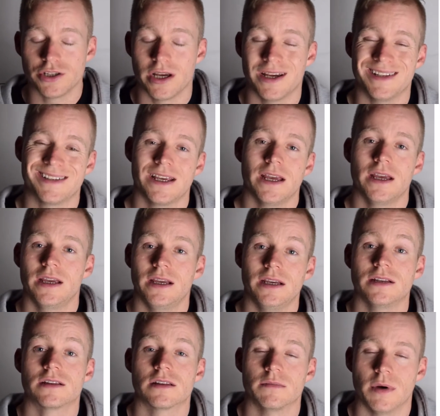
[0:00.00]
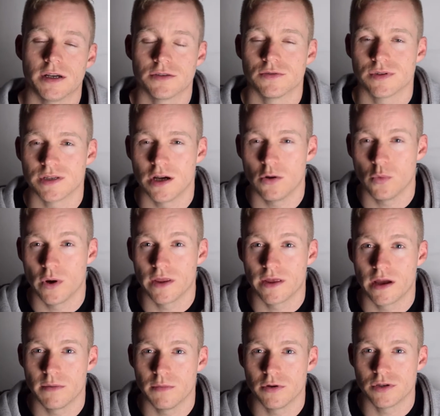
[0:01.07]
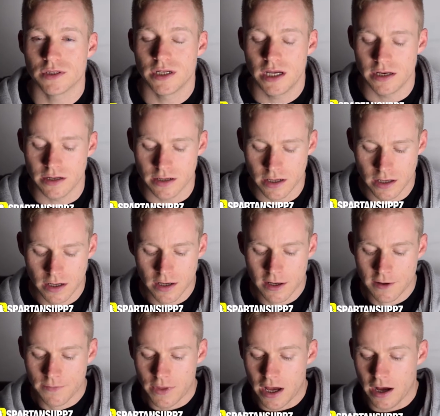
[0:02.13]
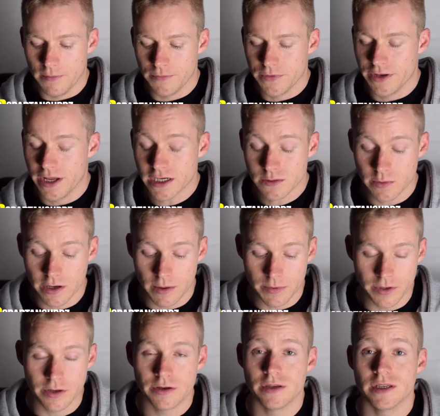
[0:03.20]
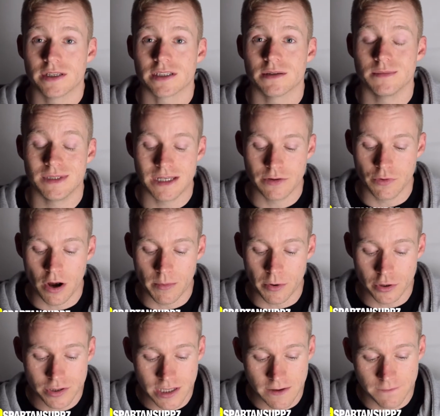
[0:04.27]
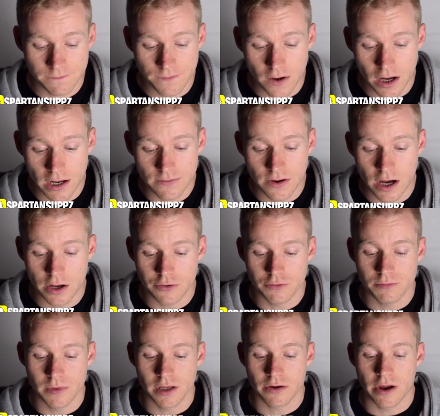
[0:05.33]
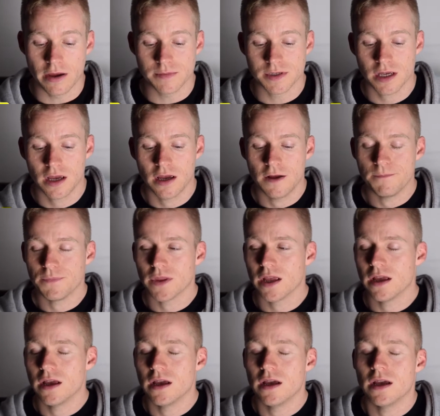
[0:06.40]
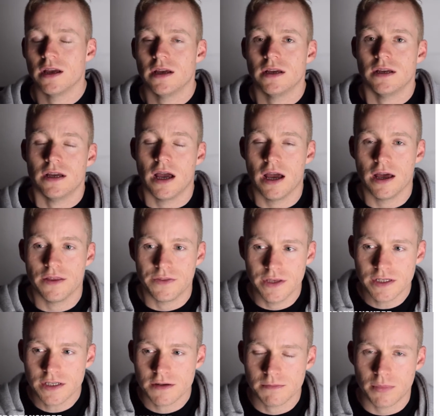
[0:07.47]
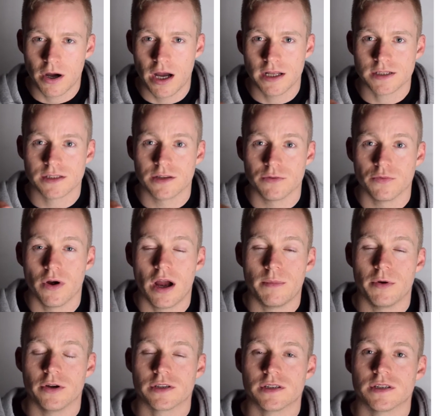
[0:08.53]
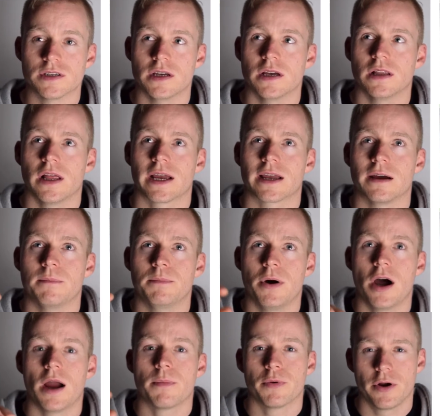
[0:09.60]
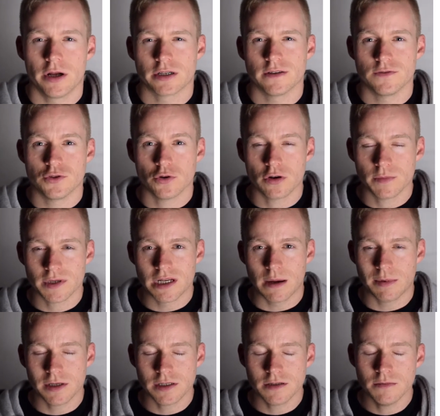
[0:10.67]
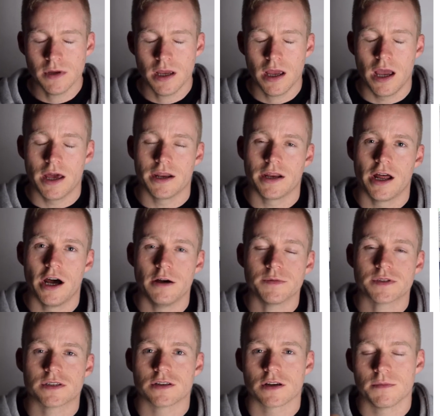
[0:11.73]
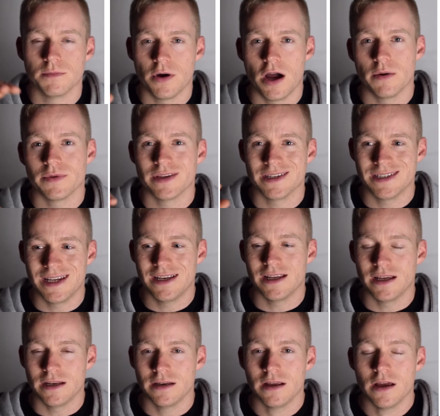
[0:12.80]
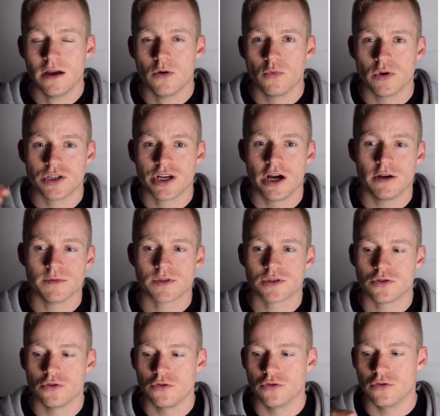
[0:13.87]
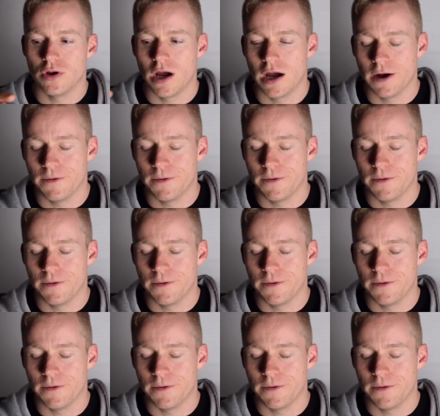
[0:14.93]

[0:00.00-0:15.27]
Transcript: chains into the muscle cell where they are most needed. The next one up here is some d-ribose at 500 milligrams. this combines, the ribose is like a byproduct of sugar metabolism, and it helps to combine with the adenine, which helps to